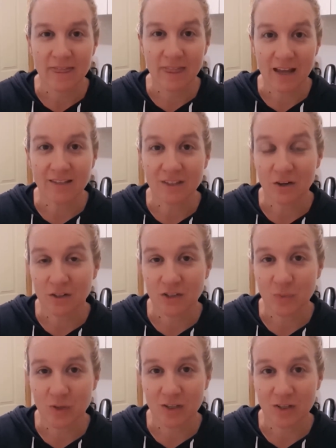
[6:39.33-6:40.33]
That's going
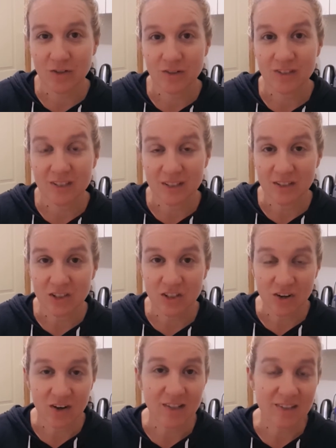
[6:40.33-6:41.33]
to be used in
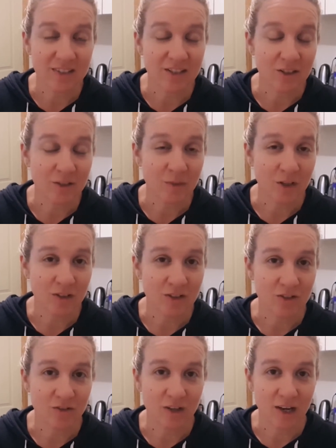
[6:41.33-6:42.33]
tonight's dinner. I'm going to
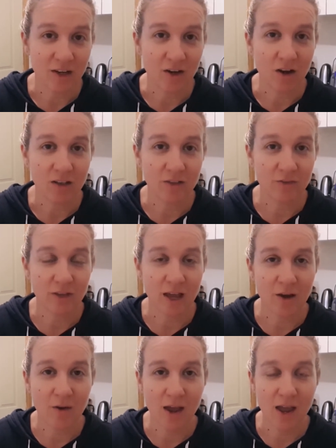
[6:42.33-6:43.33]
do a
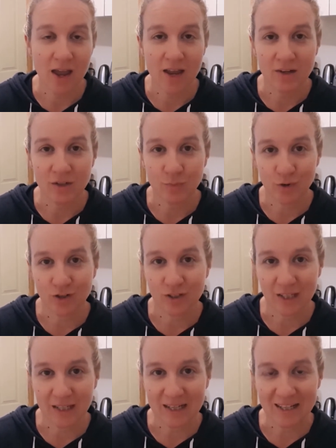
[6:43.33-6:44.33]
cauliflower and
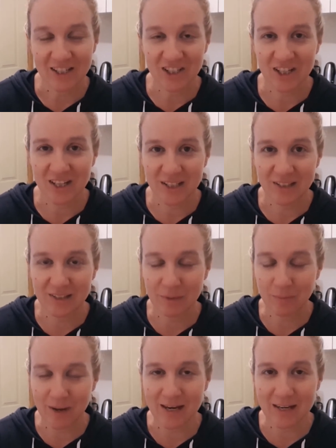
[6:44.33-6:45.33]
broccoli cheese
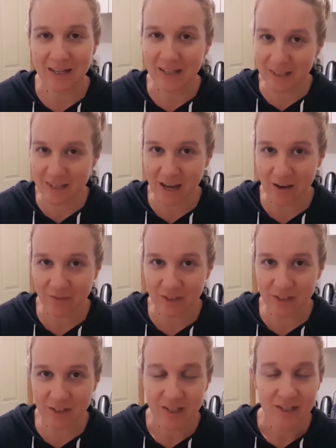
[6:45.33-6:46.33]
bake in the oven
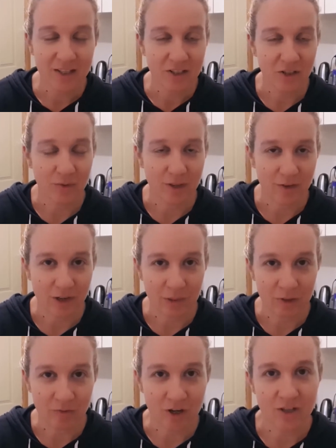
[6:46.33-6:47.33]
to go with our
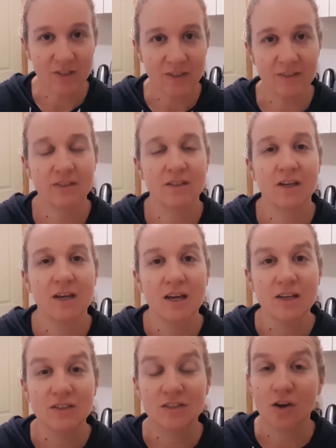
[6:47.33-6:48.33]
family roast.
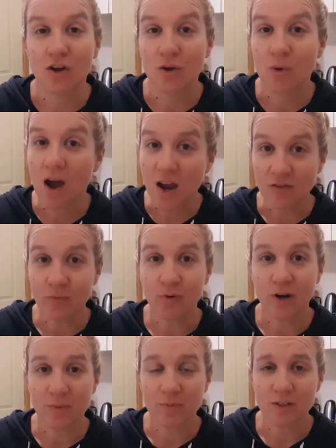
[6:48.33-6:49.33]
So I've
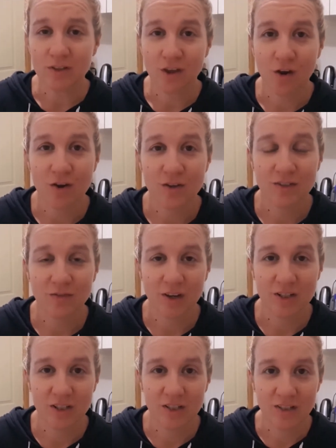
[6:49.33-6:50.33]
prepped those
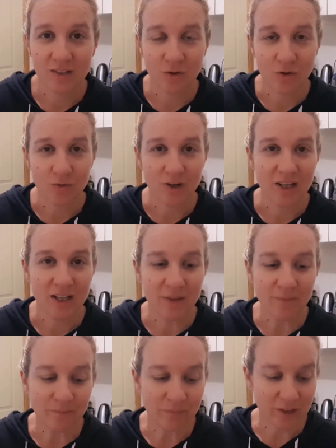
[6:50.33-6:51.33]
veggies already.
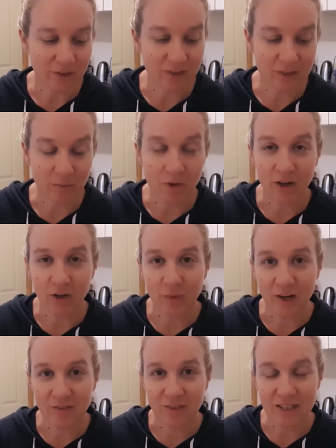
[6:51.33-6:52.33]
They're in some
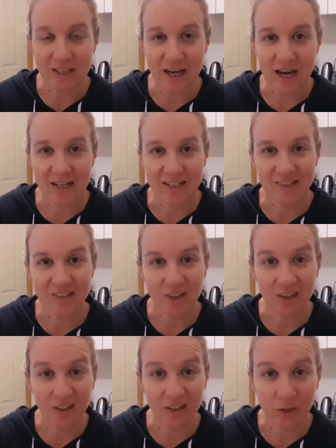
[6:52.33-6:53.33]
microwave containers so that
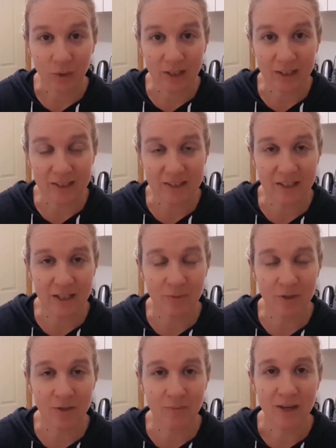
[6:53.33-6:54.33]
I can quickly steam
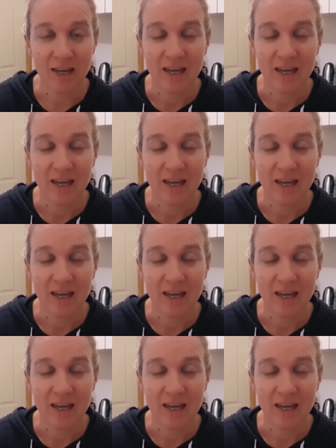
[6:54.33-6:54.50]
them.